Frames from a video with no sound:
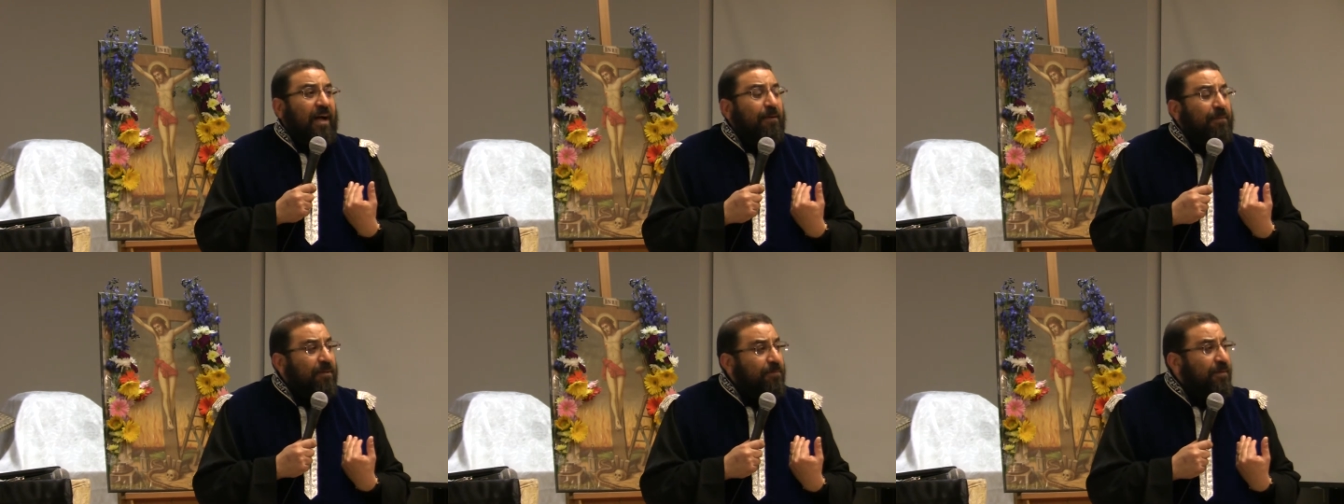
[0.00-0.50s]

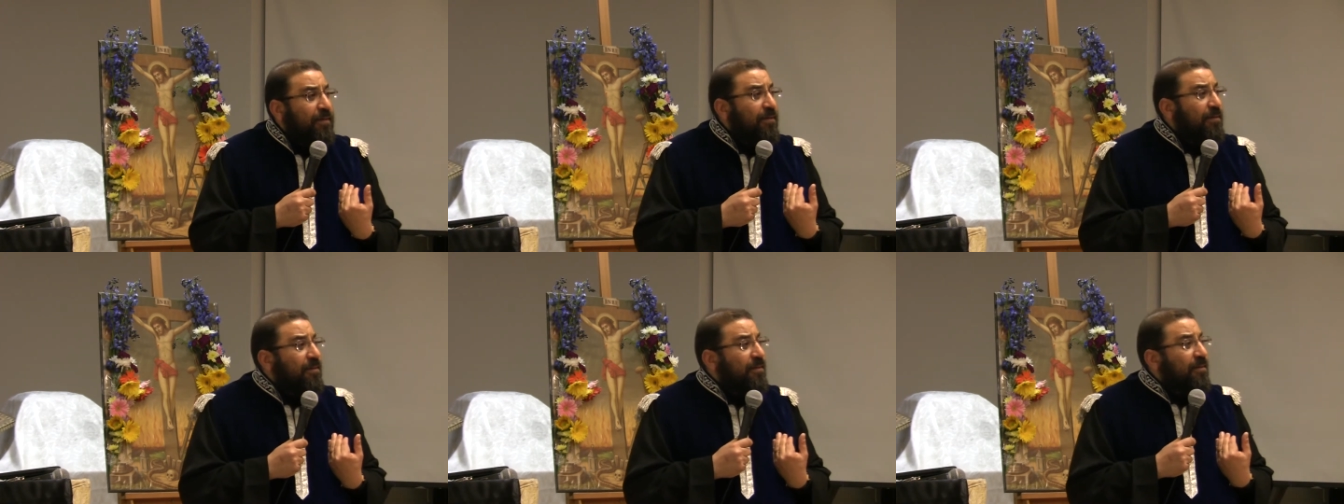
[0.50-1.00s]
Habibi
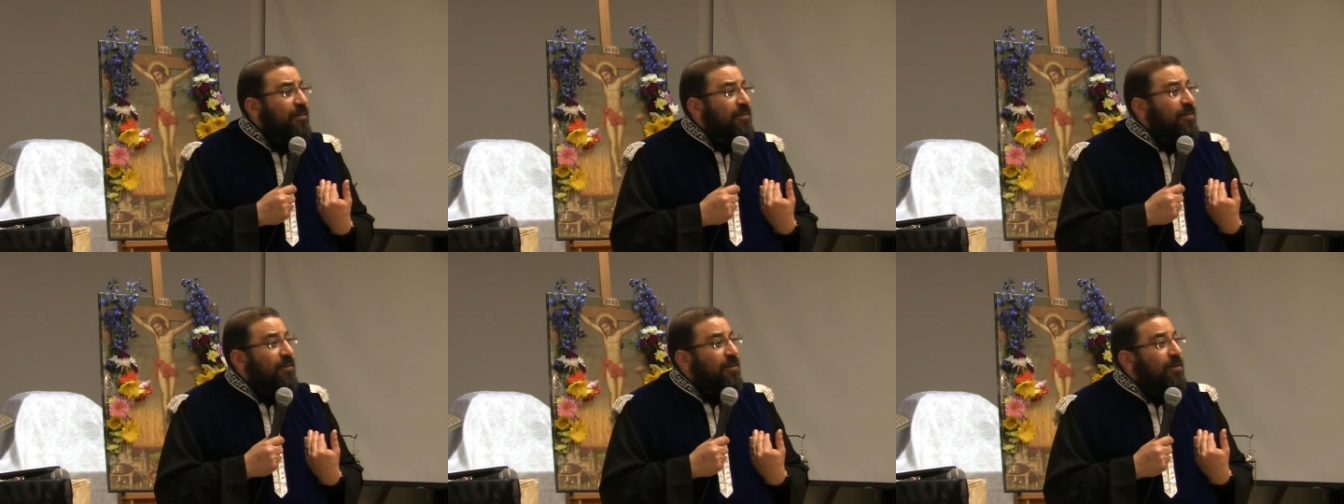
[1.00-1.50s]

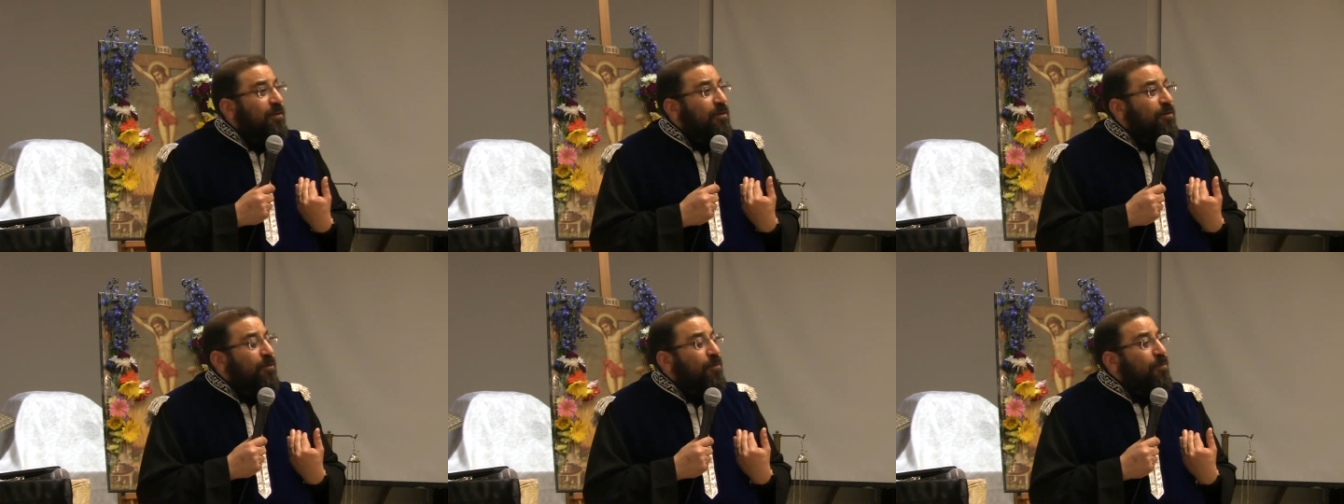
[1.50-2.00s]

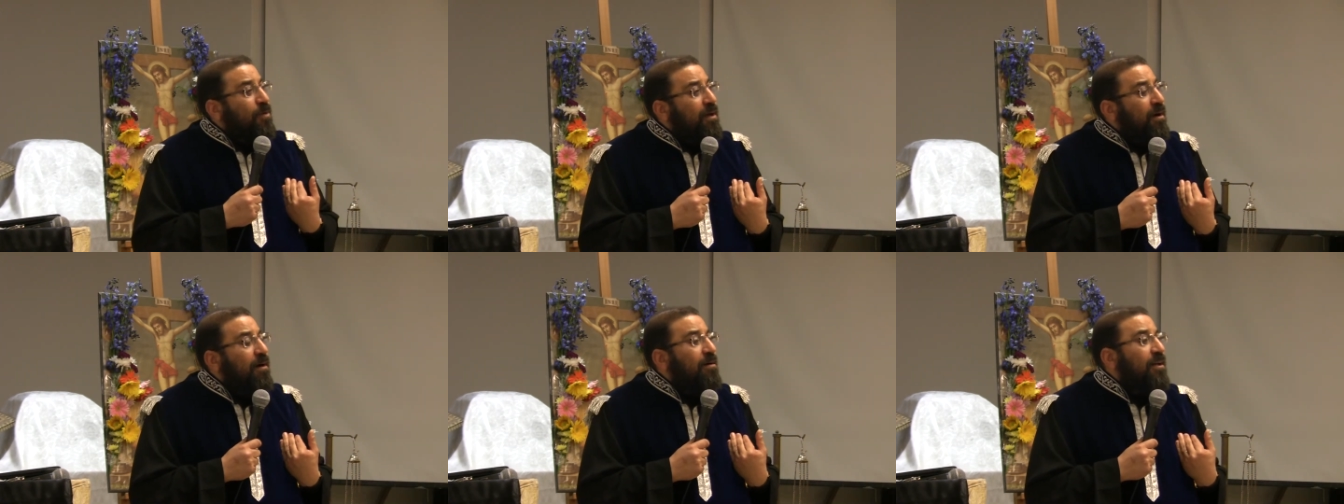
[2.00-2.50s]
we
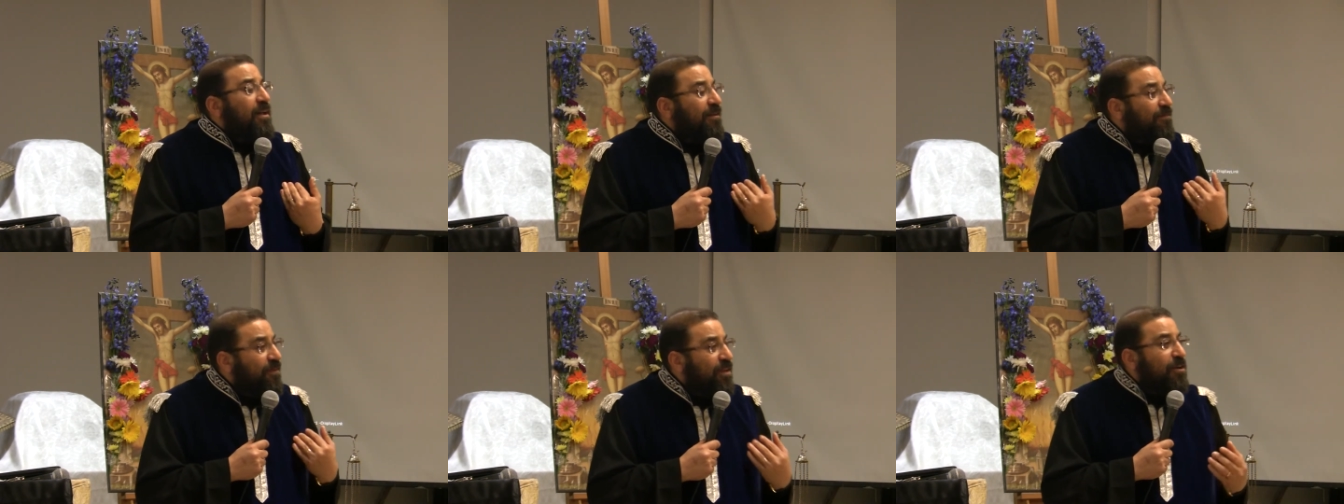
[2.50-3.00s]
are in
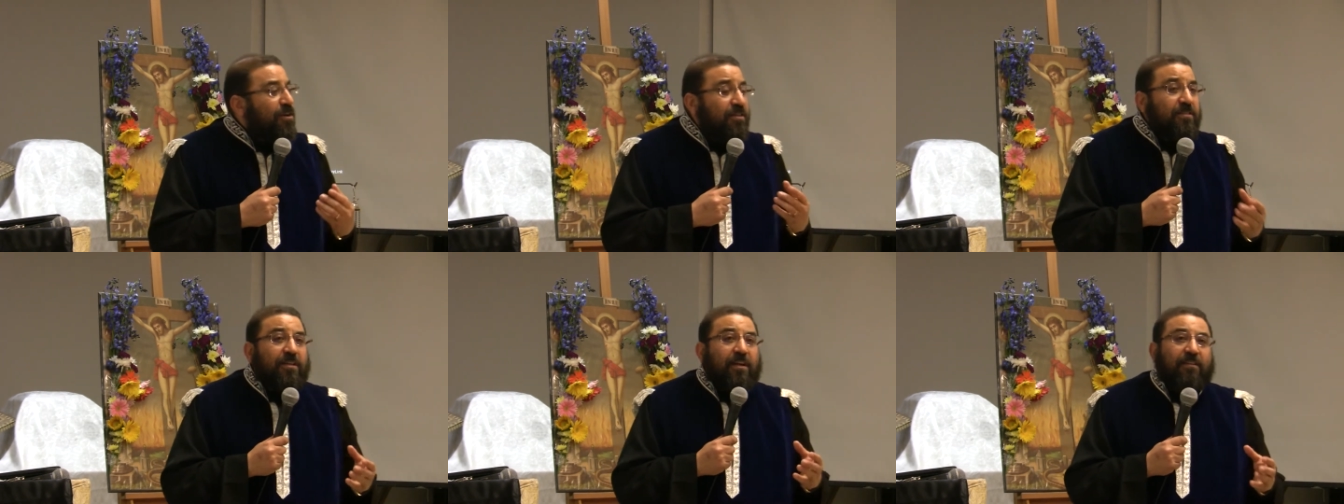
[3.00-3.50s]
a very
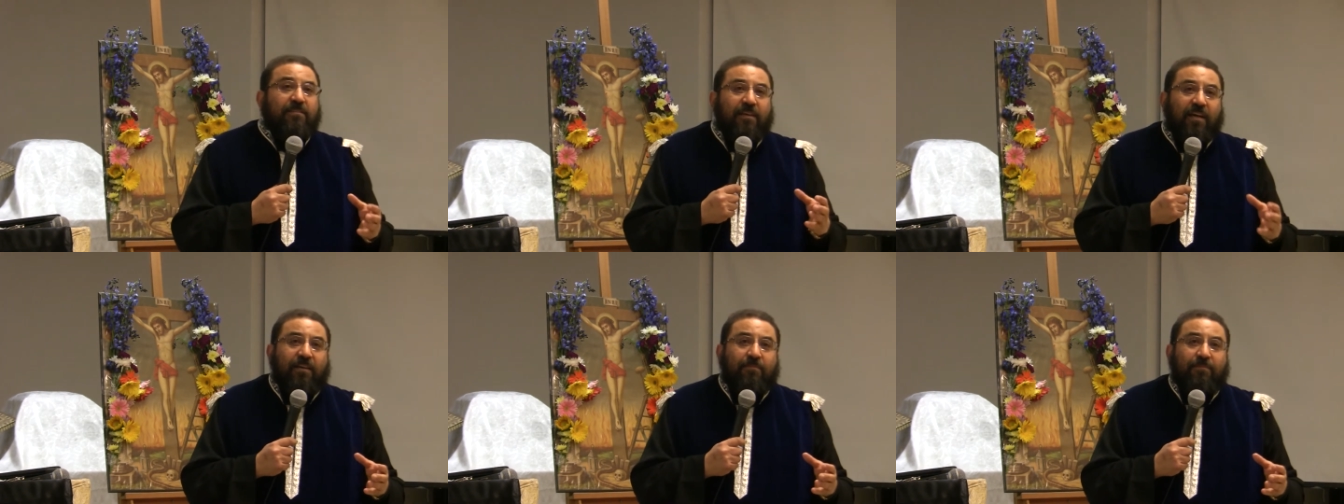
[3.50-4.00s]
critical
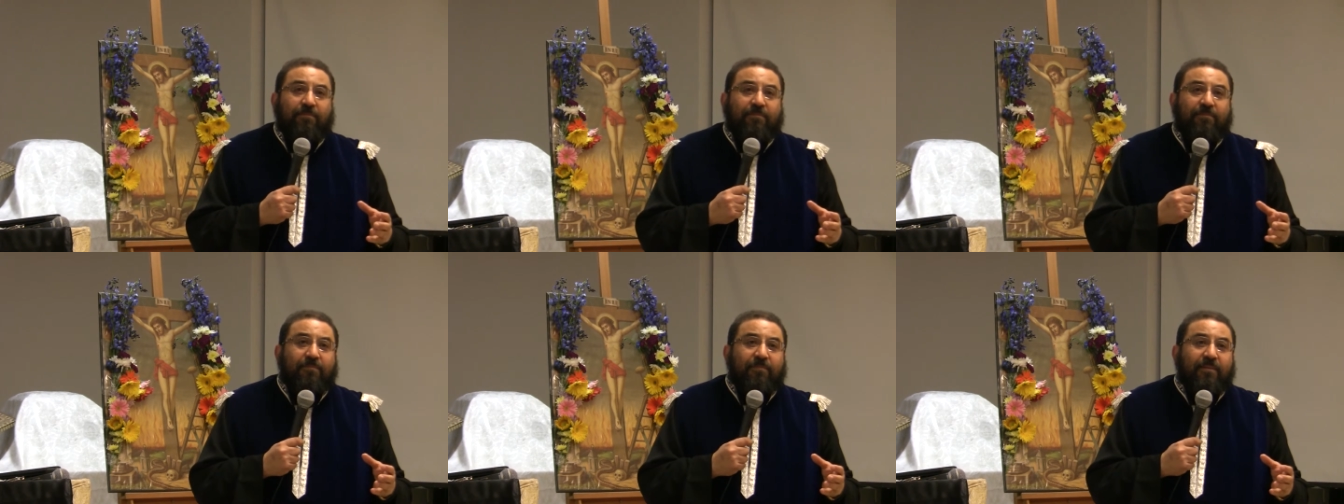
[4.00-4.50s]
time
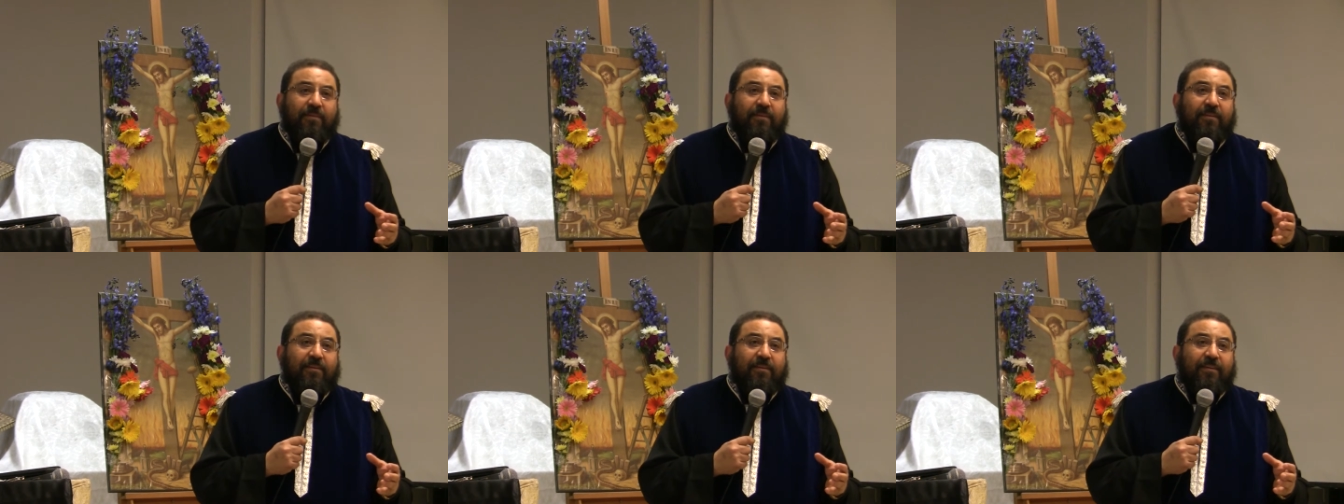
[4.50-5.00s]

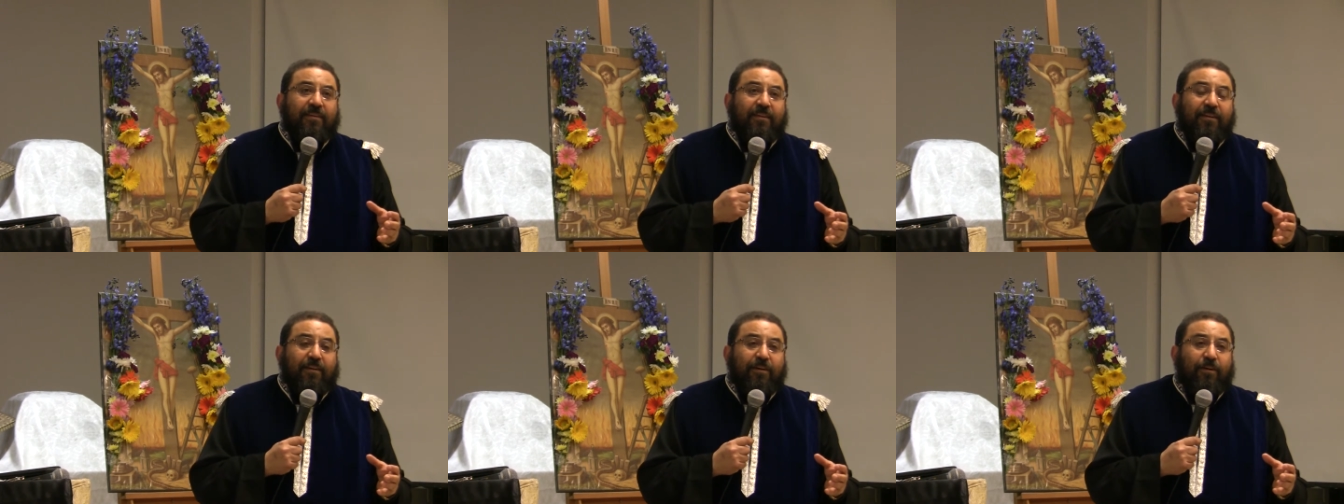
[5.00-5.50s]

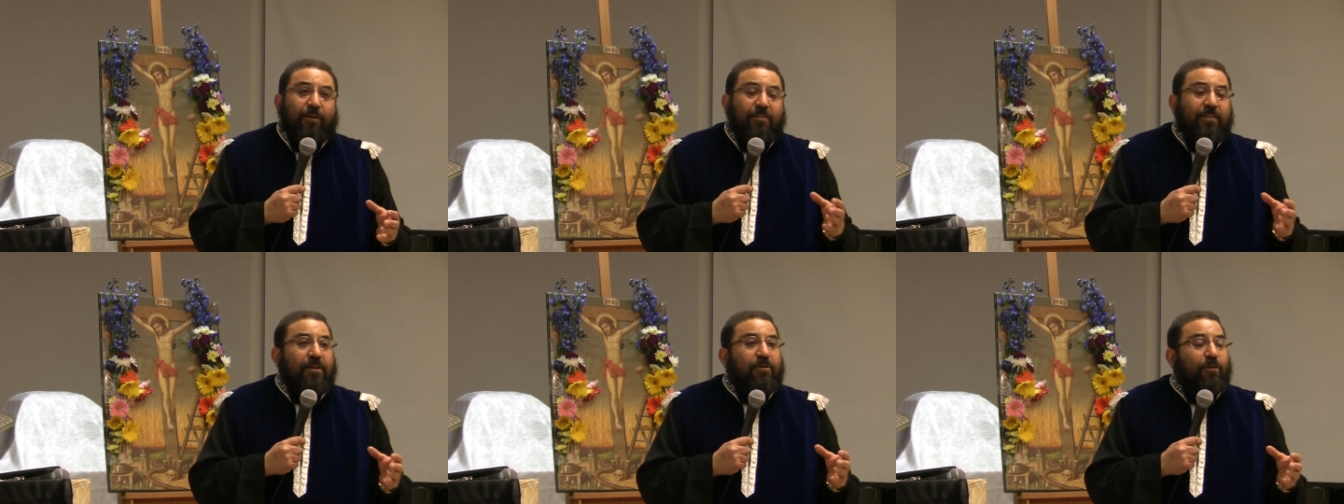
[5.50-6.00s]

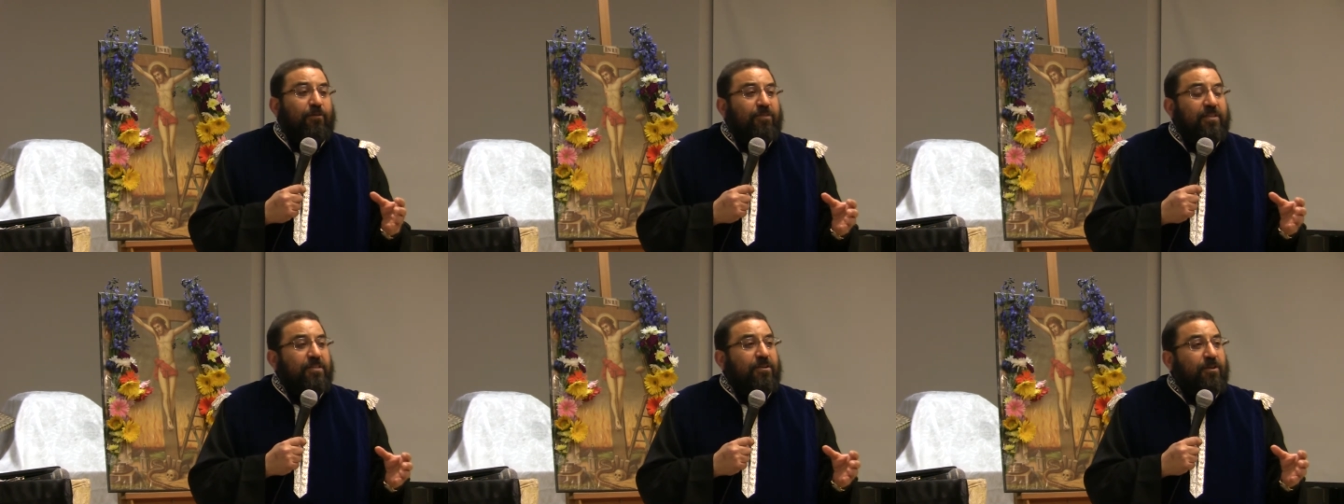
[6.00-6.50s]
the, of
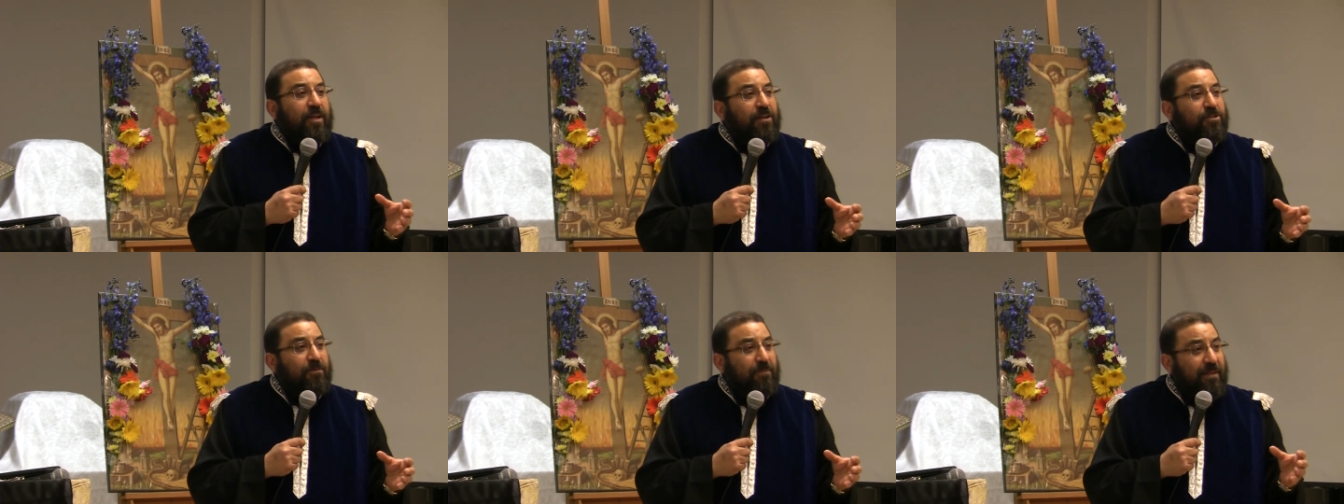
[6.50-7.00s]
this
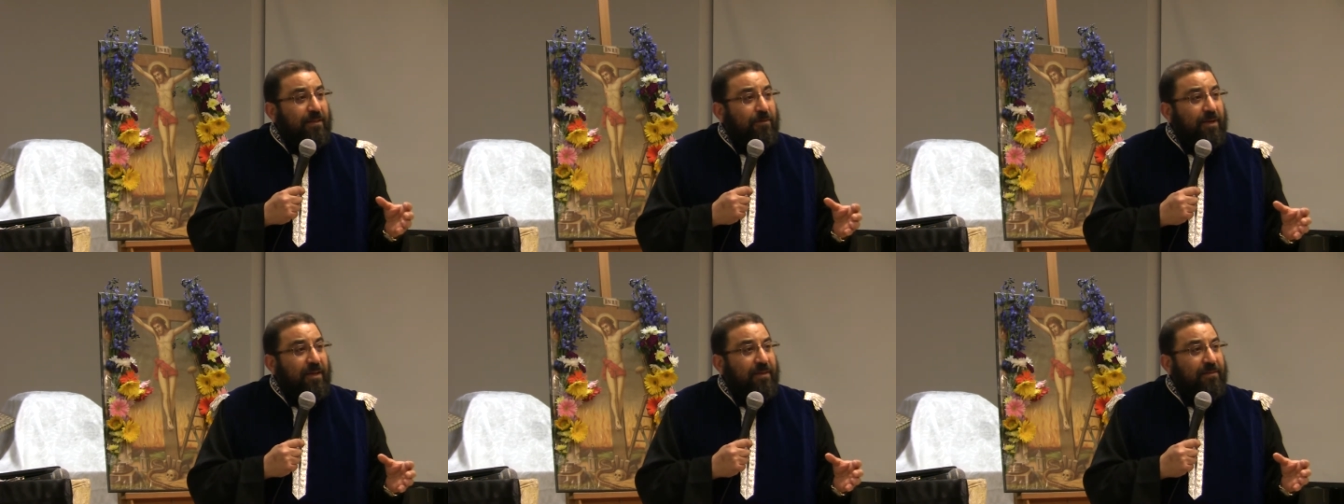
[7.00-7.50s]
creation, by the
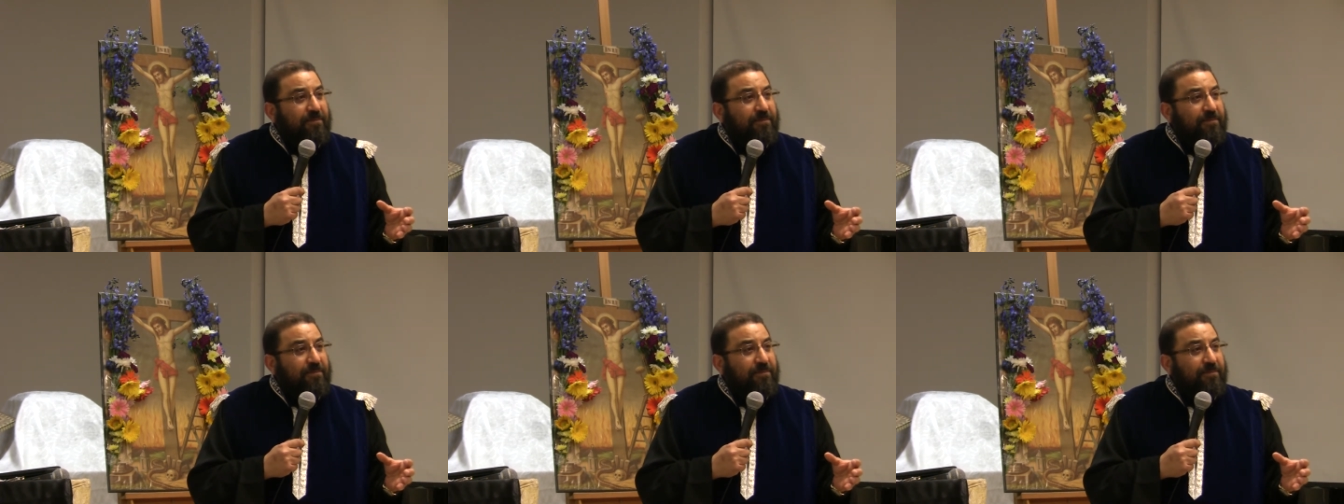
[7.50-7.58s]
way.